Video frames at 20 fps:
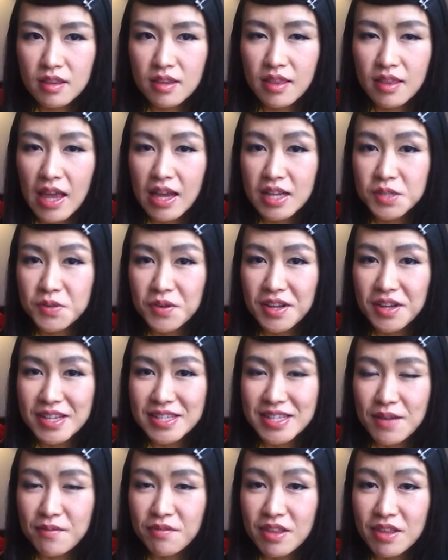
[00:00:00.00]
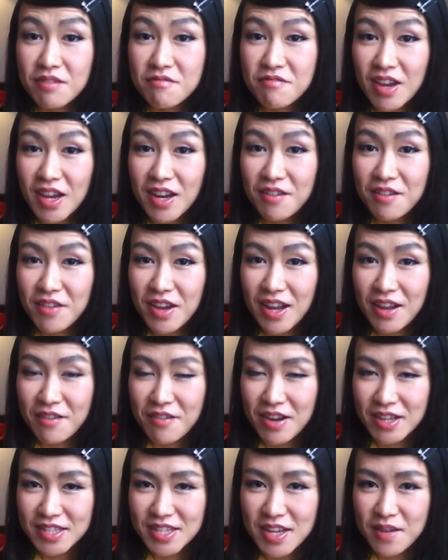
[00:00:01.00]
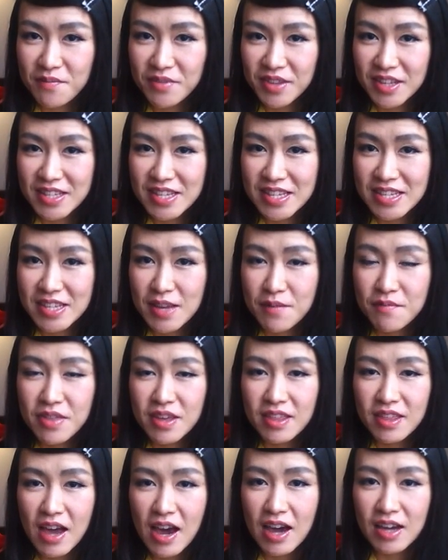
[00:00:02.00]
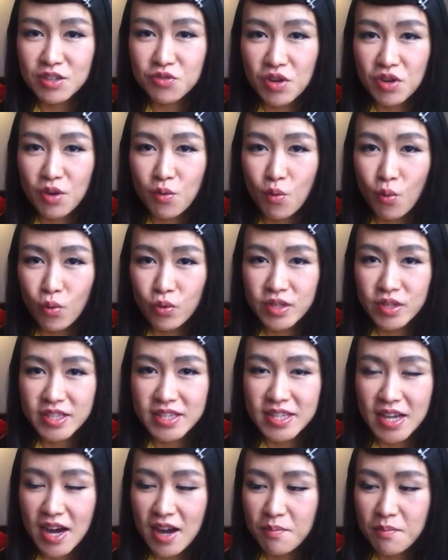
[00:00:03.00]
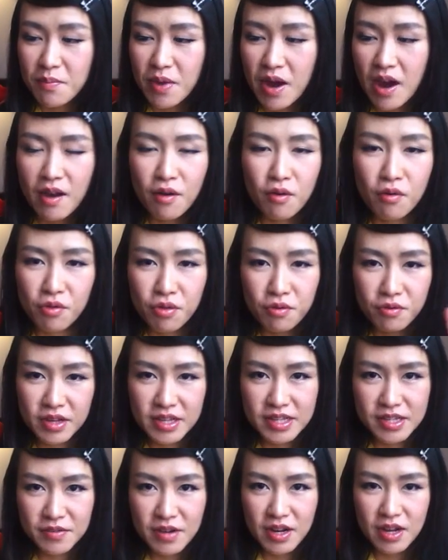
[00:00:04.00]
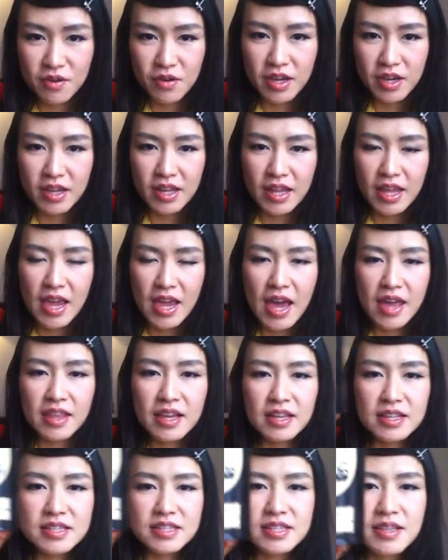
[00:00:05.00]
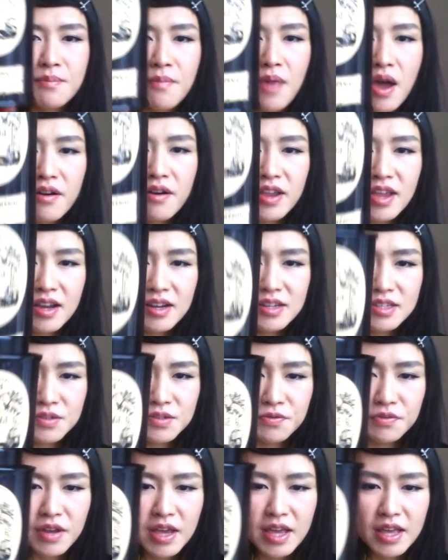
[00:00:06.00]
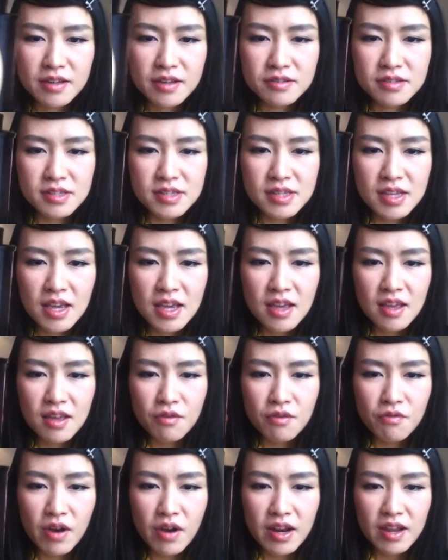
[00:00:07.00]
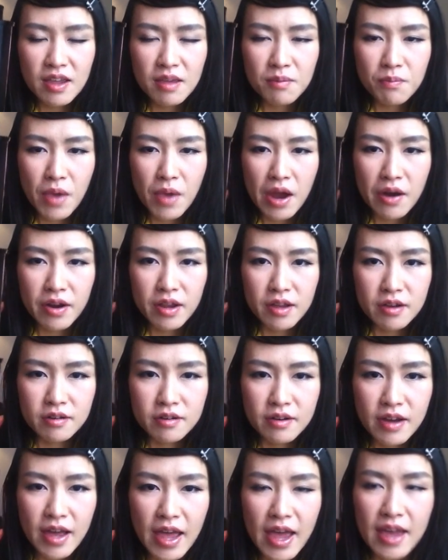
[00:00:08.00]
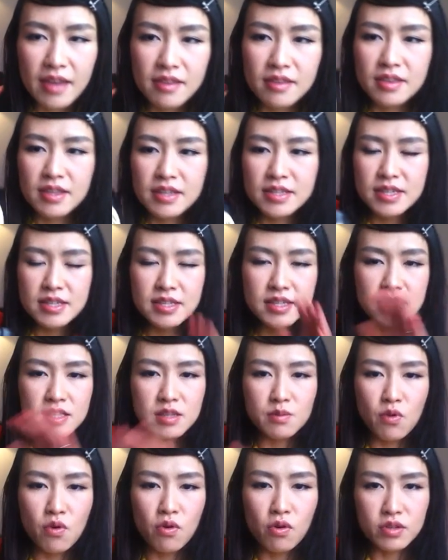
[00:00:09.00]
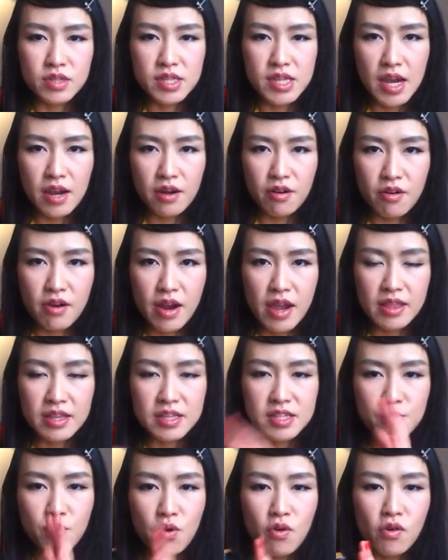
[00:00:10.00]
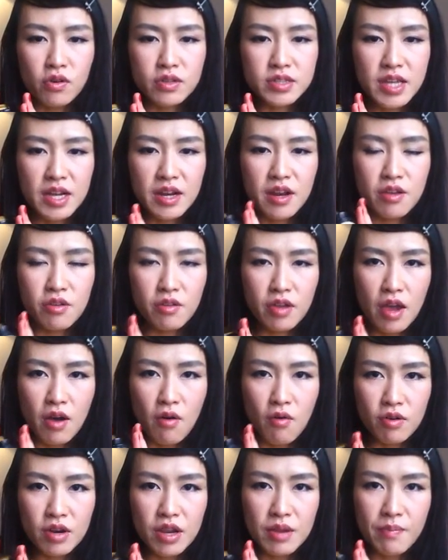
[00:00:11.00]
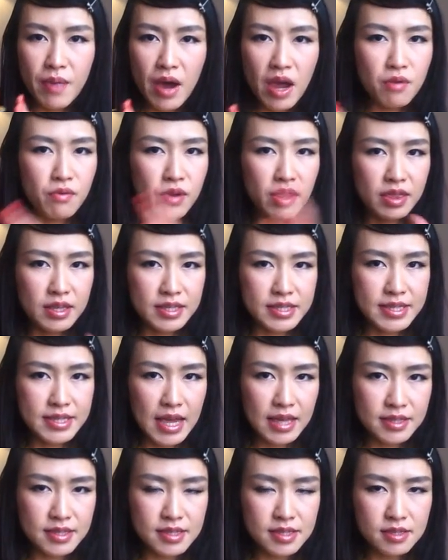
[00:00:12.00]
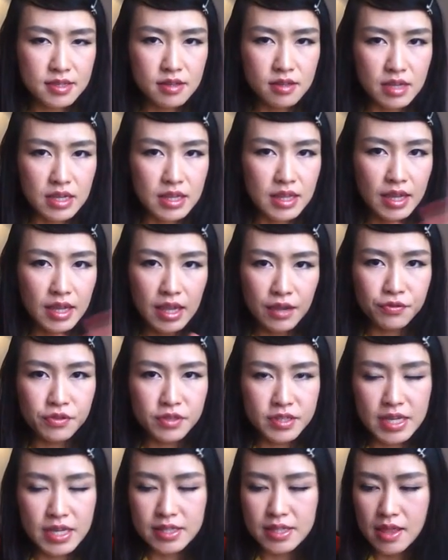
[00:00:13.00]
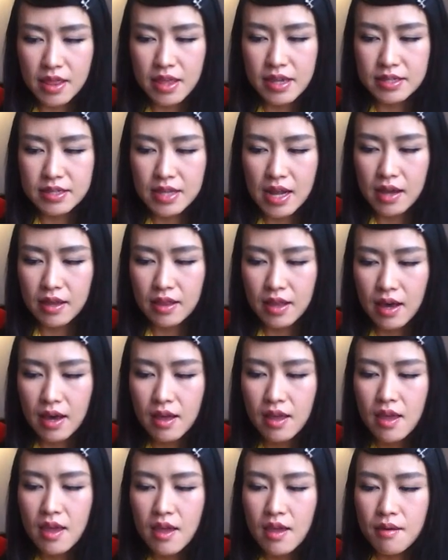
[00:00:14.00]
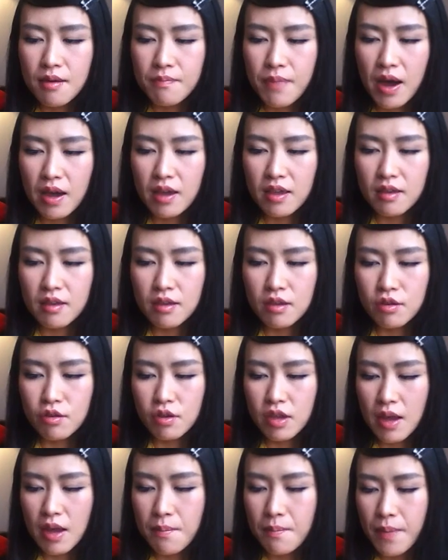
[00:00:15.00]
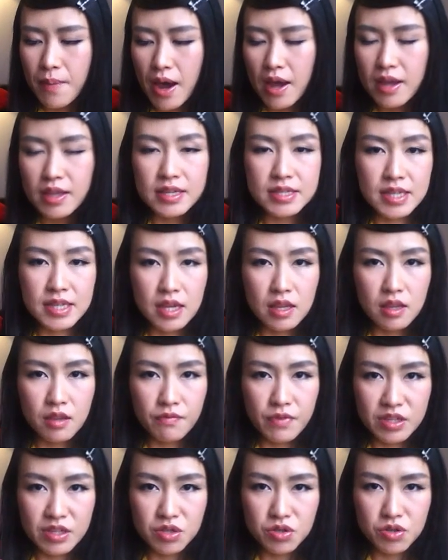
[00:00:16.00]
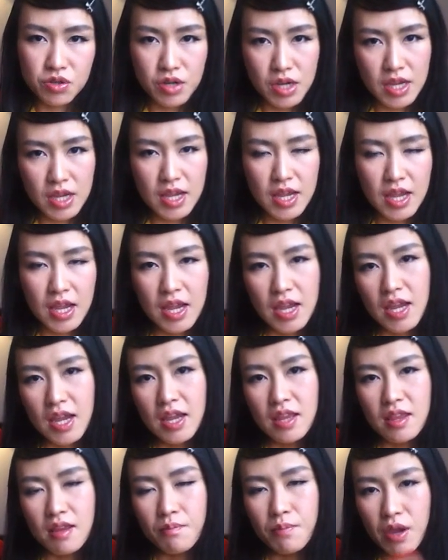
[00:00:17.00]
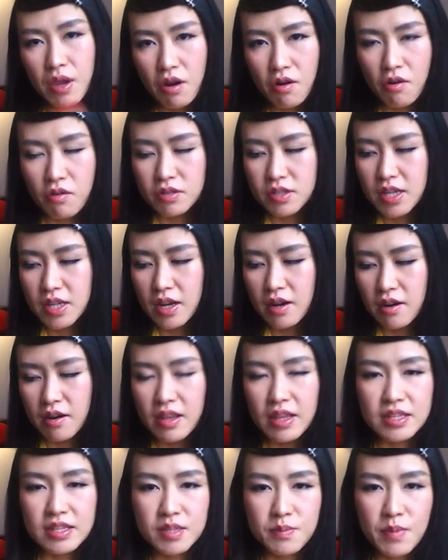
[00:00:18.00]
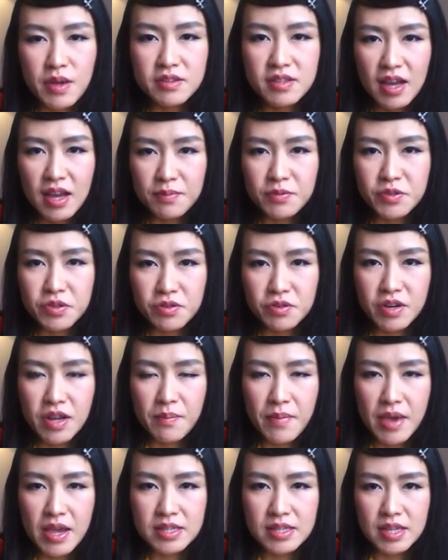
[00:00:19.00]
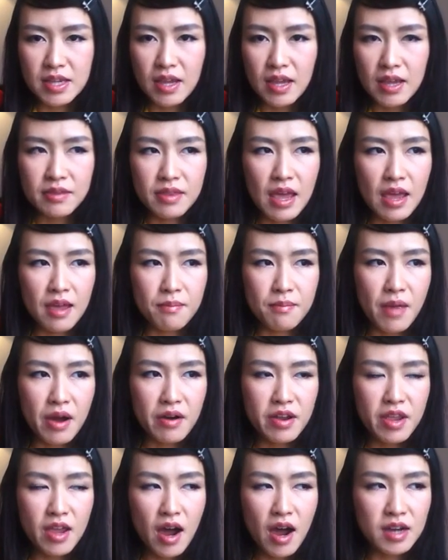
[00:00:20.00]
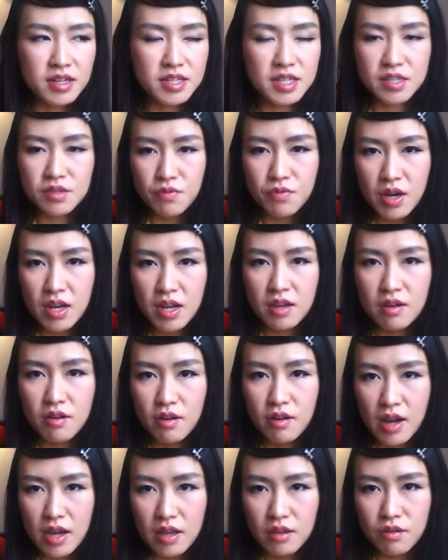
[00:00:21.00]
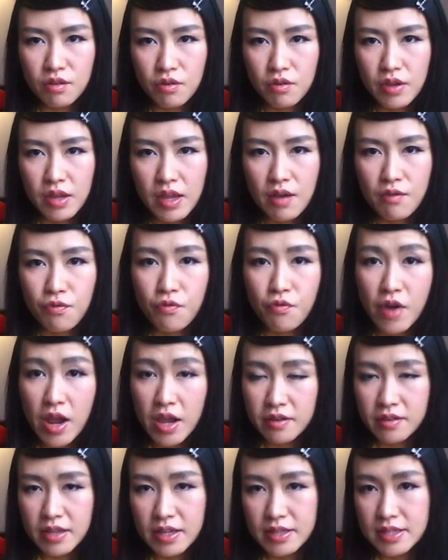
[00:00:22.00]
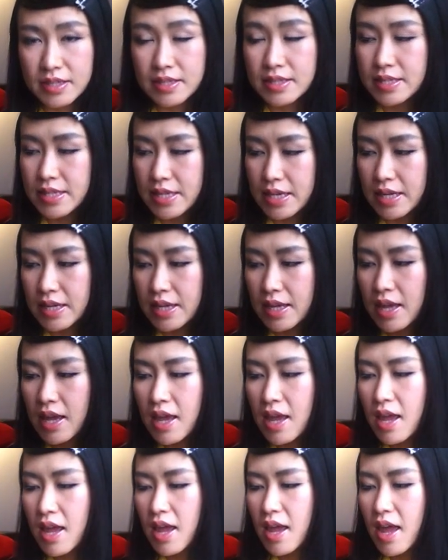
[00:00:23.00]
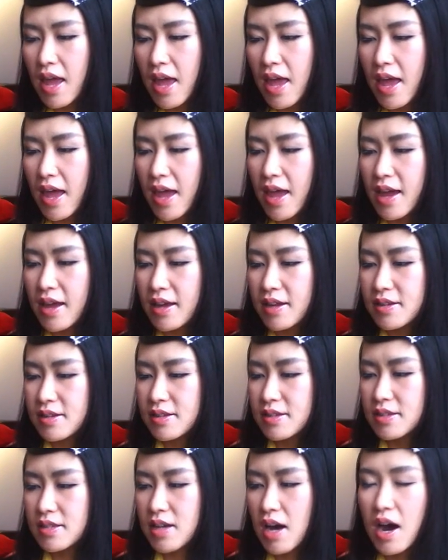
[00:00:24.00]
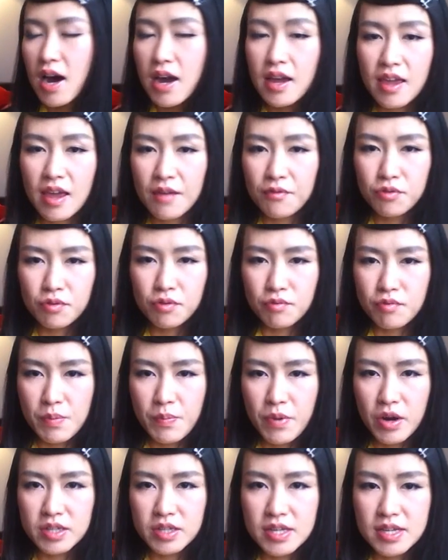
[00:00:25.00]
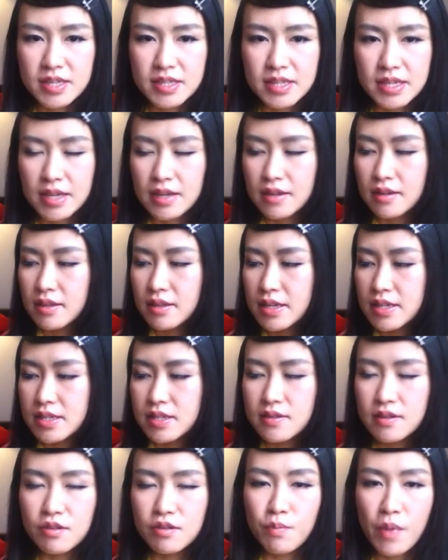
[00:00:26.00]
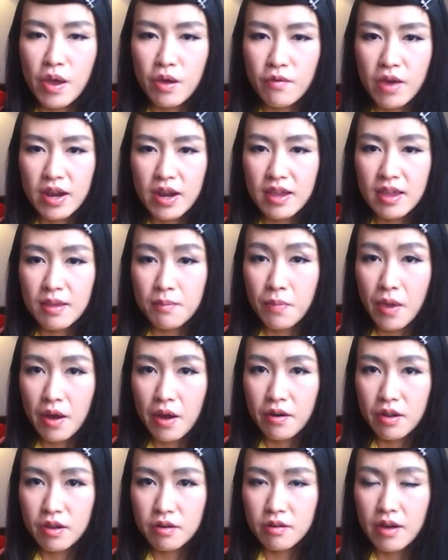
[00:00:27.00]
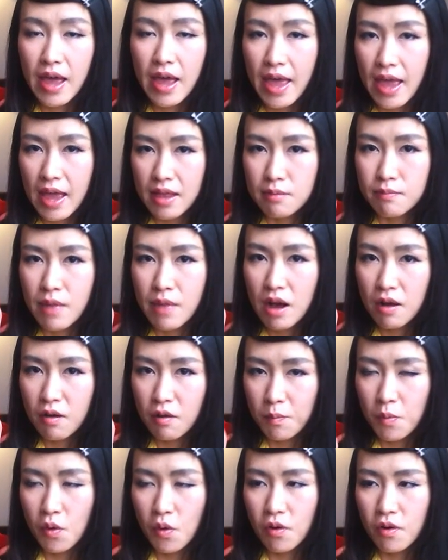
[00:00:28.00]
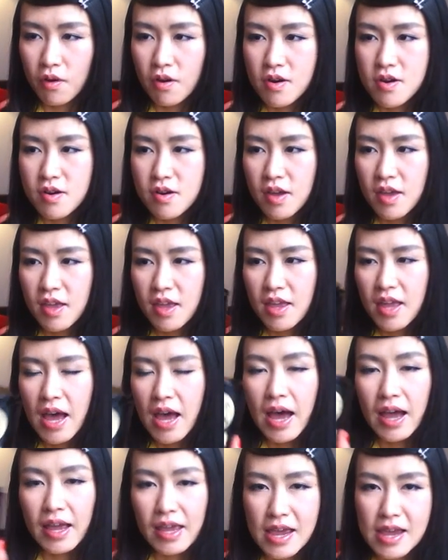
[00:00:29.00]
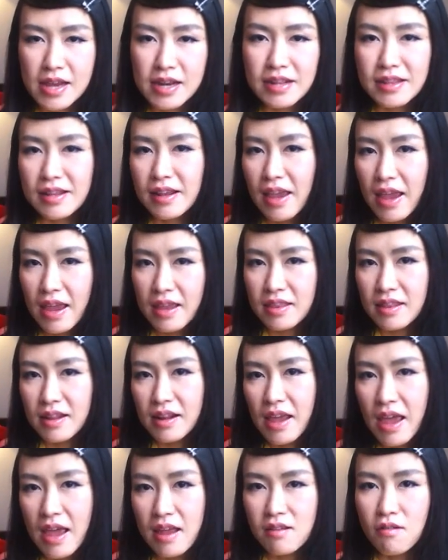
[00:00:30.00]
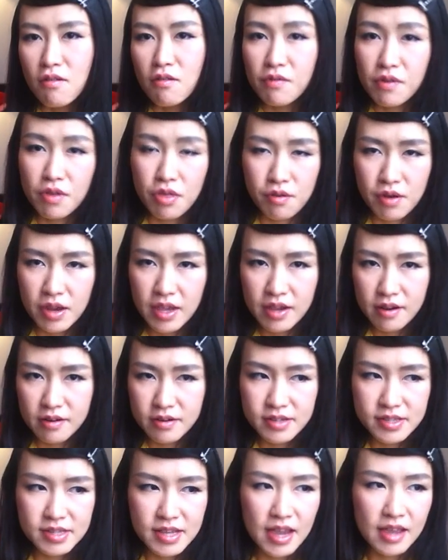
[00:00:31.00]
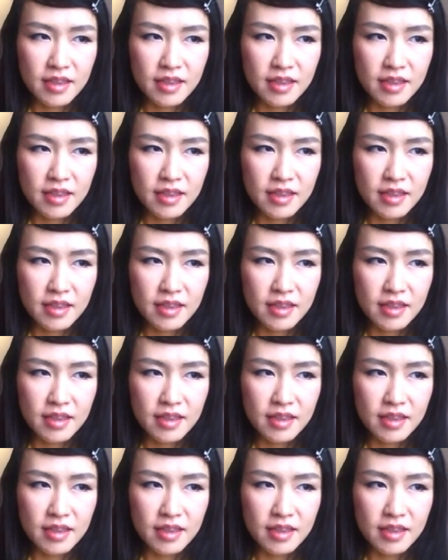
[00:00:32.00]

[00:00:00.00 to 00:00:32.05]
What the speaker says: The next one is something really random. This is something I drink all the time, but I go through this really quickly, and it's the Mariage Fleurs Wedding Imperial. And this is a small container, and a small container you can only buy with the sets, in a gift set and things like that, but you can buy this individually in a bigger container, and it smells absolutely amazing. The Mariage is really good at doing a fragmented tea, and I kept on repurchasing this Wedding Imperial and Marco Polo again and again over 3 years.